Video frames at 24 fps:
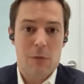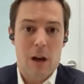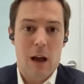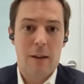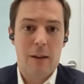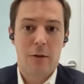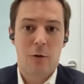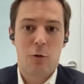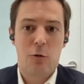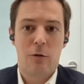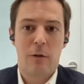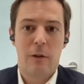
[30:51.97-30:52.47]

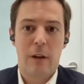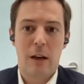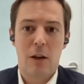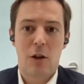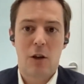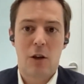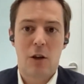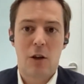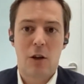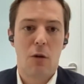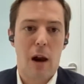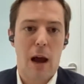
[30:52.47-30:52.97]
has to
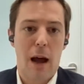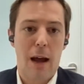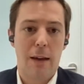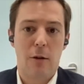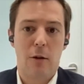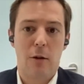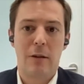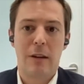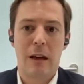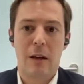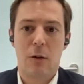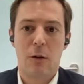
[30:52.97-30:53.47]

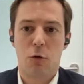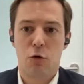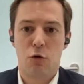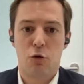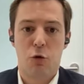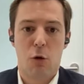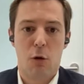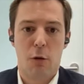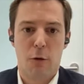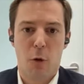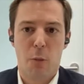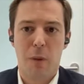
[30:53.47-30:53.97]
nationalize or take
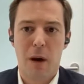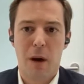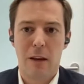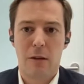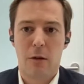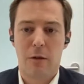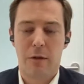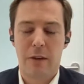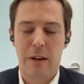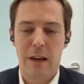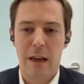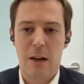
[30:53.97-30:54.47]
control over
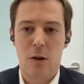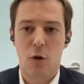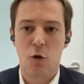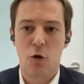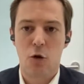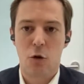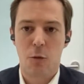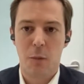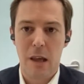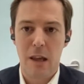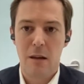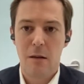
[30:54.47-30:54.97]
part of the
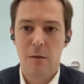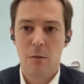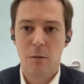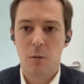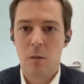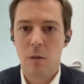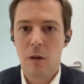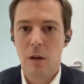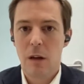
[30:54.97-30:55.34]
economy